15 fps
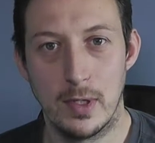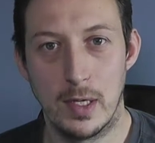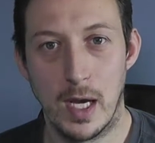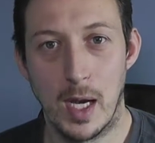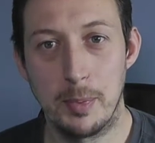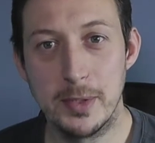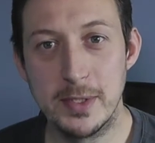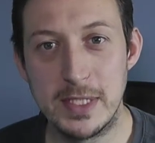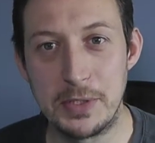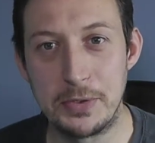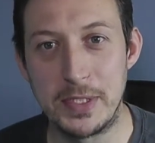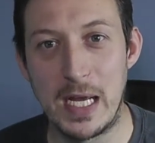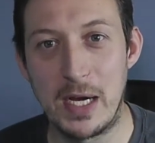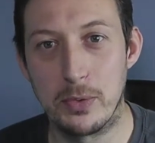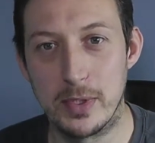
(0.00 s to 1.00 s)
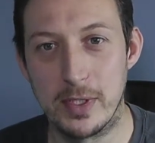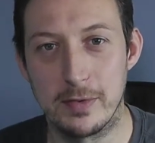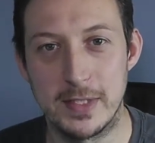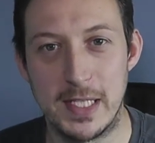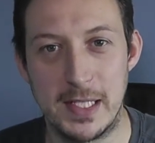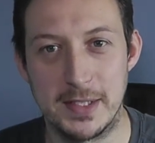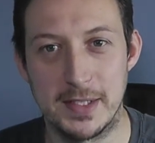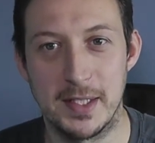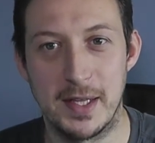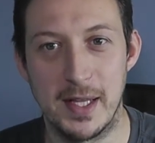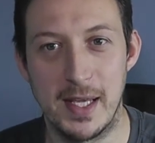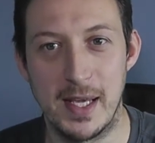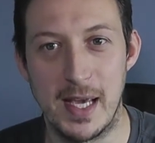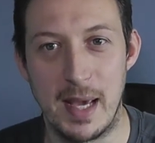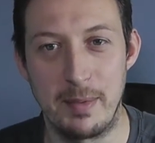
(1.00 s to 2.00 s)
Up until now, when I've tested
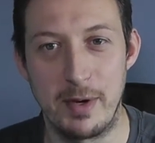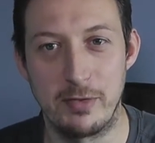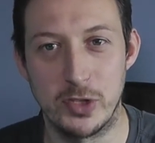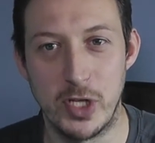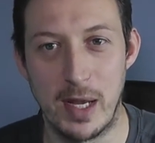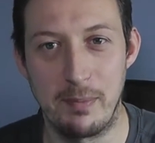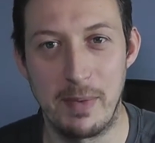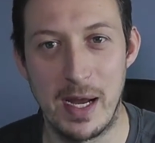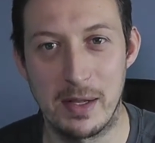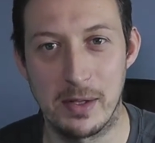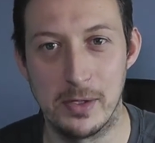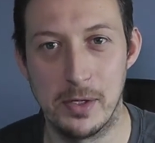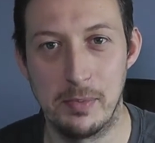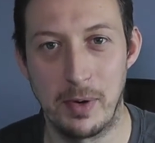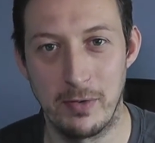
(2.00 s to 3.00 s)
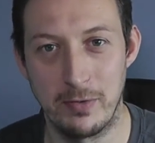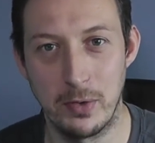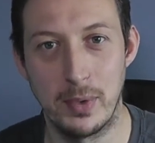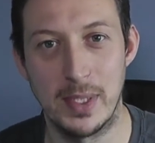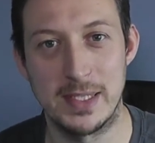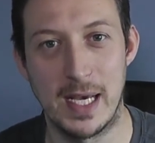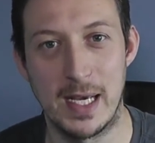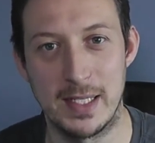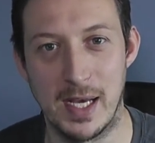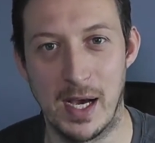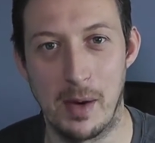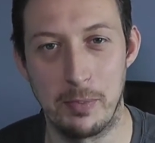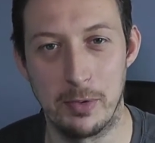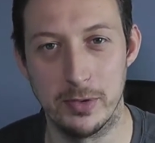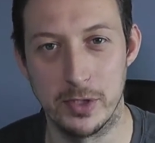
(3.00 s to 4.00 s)
the MFJ mag loop, I've always had it
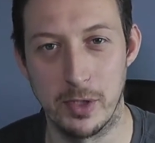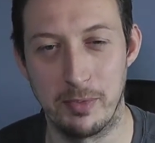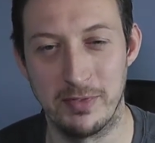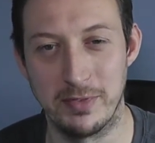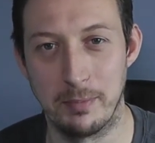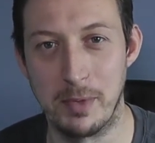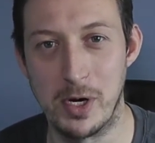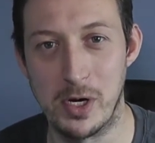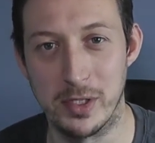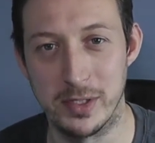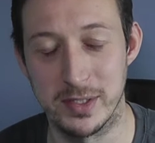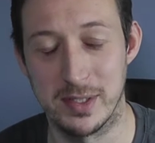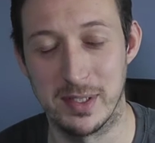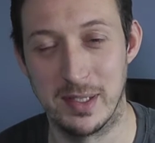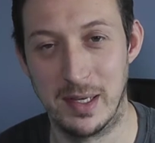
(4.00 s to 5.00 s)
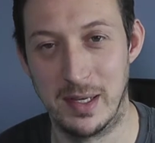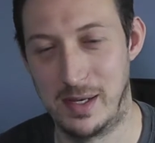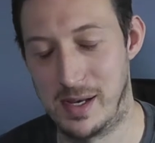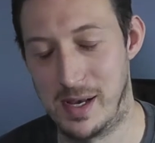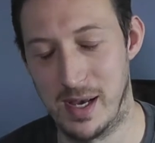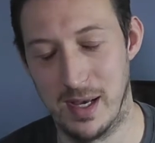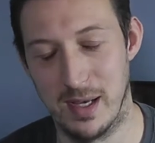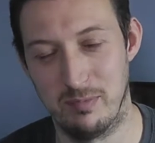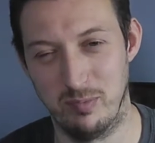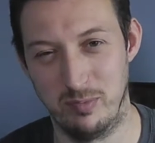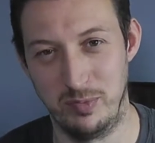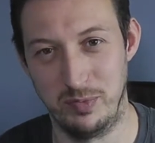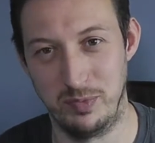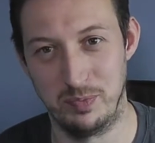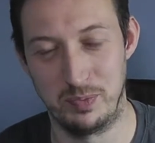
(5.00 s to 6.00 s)
up on top of a mast,
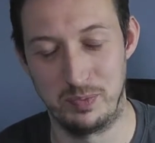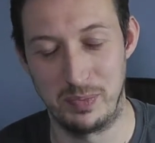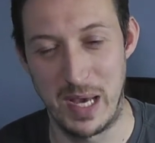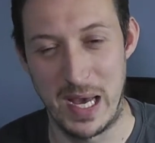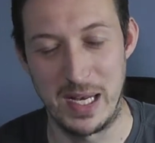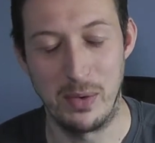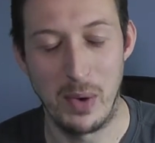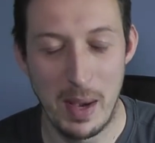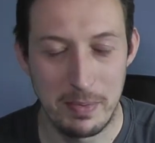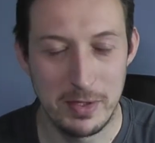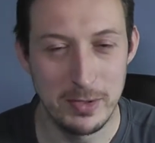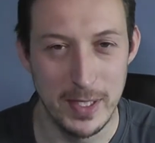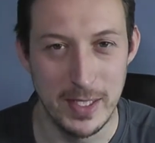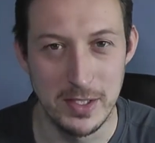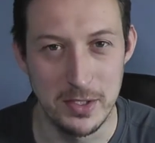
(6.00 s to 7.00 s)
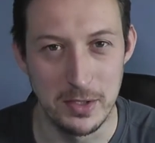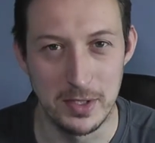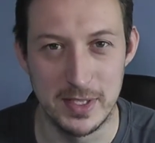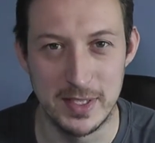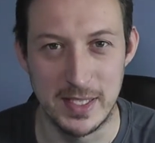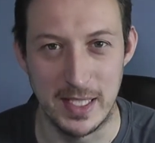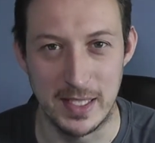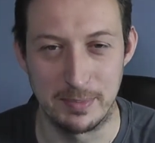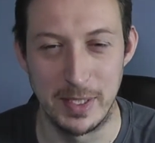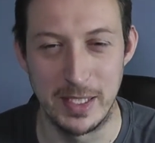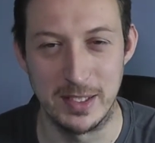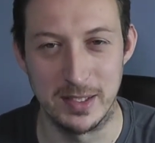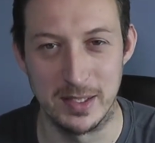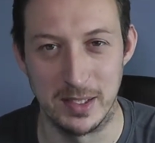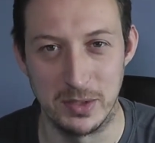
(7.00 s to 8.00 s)
anywhere between sort of 6
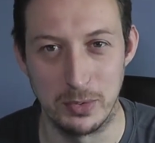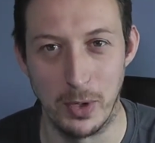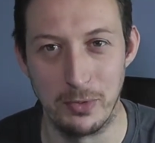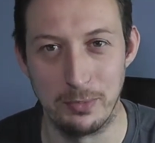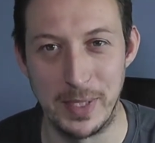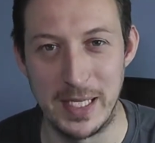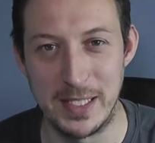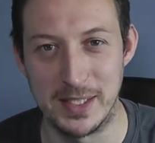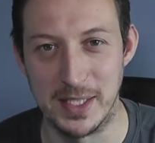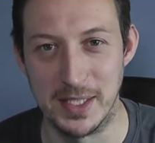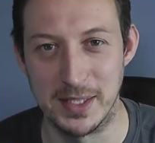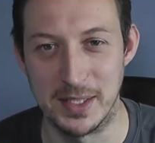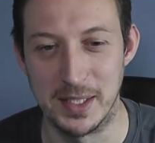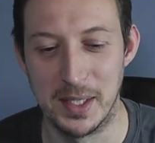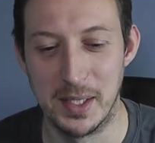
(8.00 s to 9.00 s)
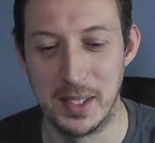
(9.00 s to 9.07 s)
meters and 12 meters.